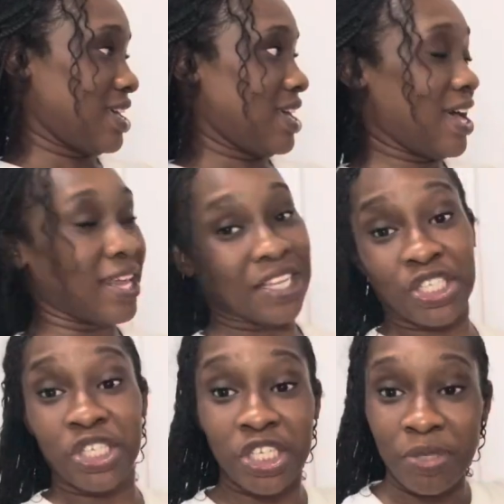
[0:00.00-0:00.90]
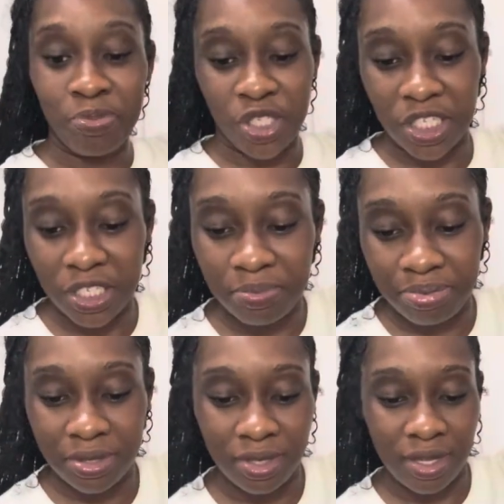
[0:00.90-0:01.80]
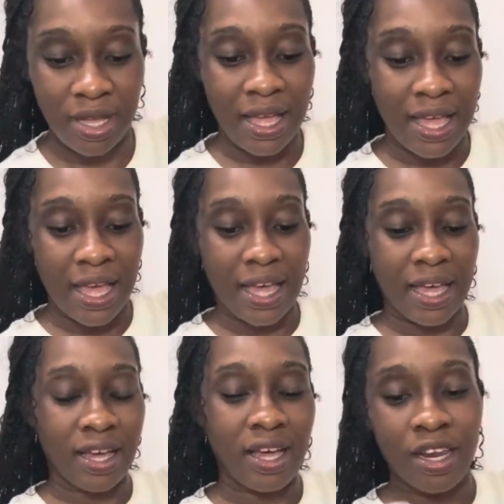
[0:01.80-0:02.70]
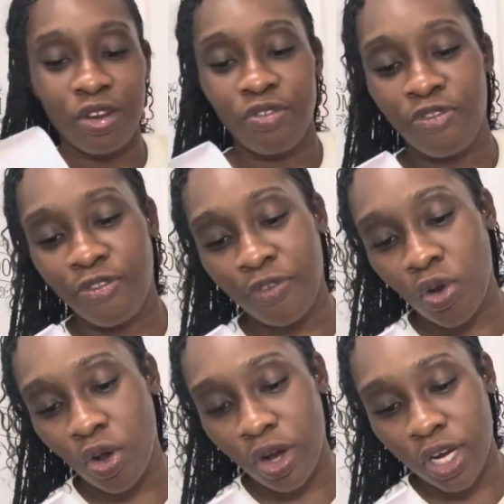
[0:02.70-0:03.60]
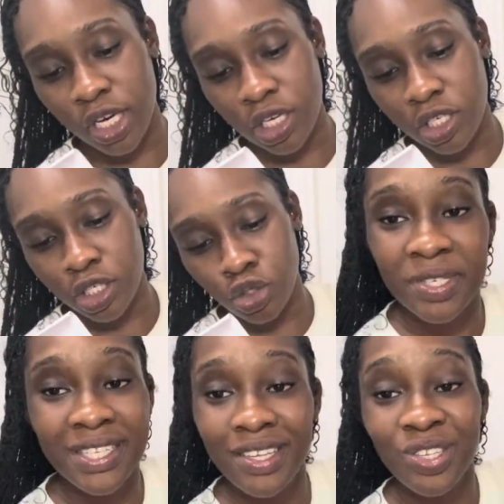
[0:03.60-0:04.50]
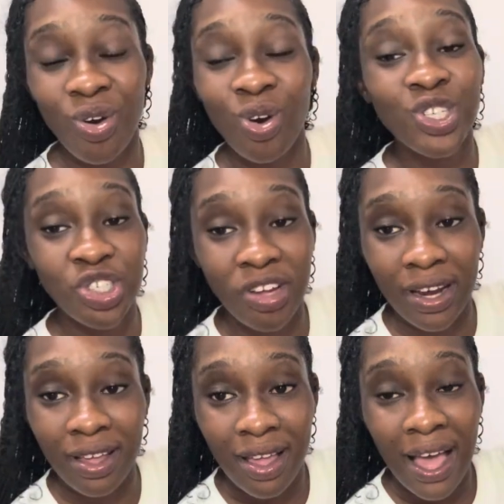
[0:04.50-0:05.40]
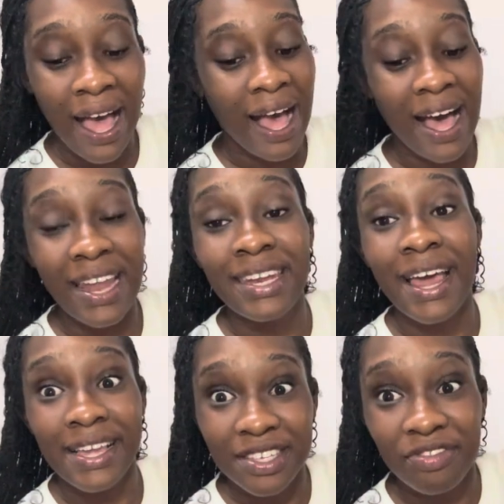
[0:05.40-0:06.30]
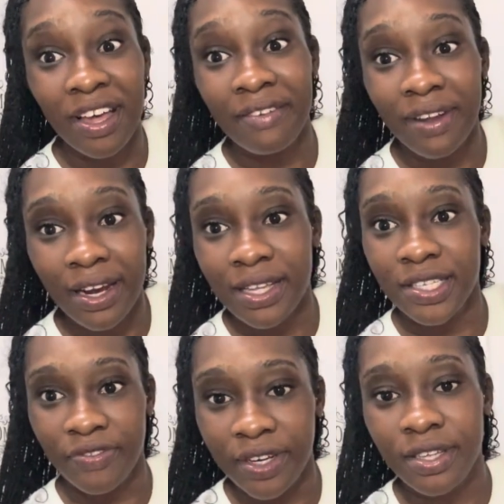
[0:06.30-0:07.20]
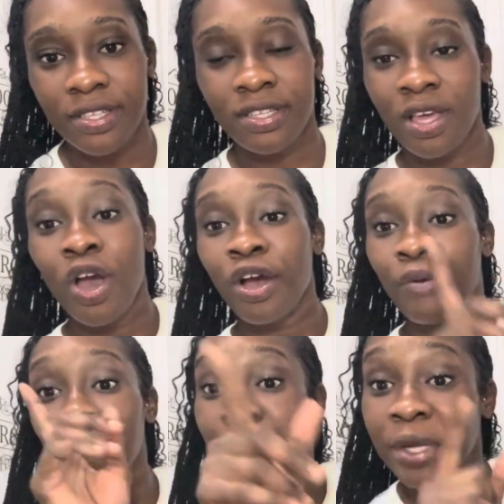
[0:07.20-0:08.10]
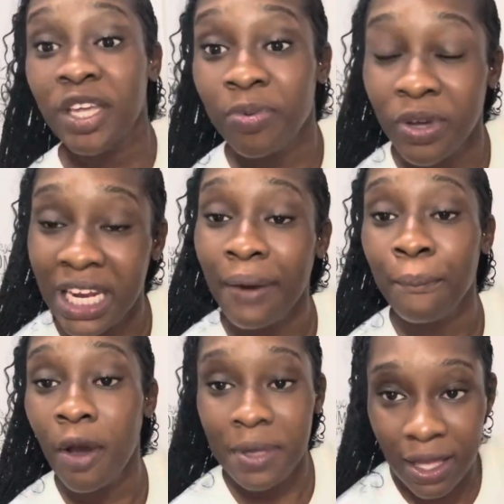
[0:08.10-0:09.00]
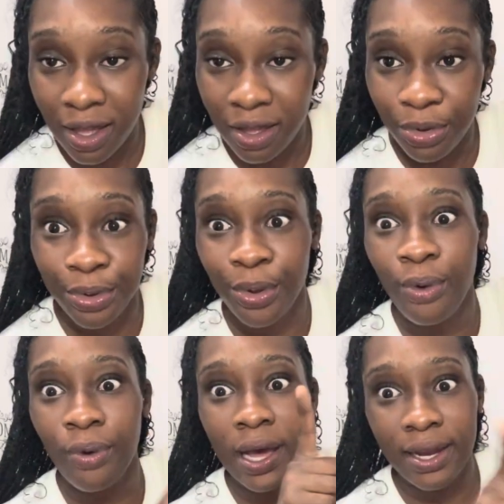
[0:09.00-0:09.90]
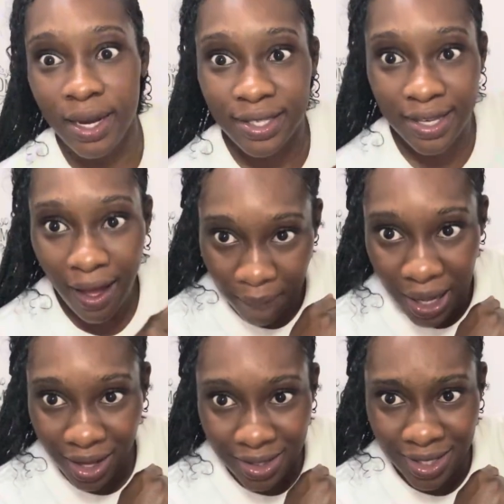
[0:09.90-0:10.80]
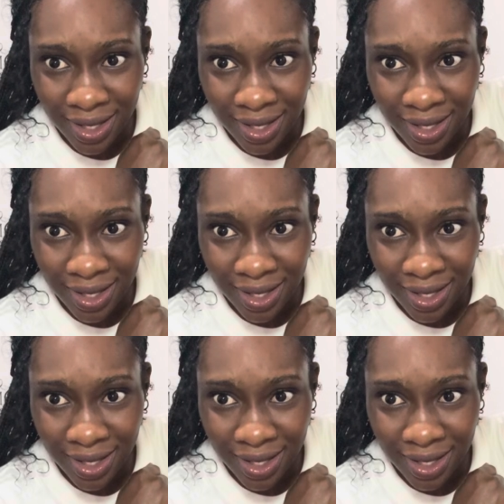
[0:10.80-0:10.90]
And it's cheap. I got it for $695 for this. People in a Mobile wanna go on in a Top Mart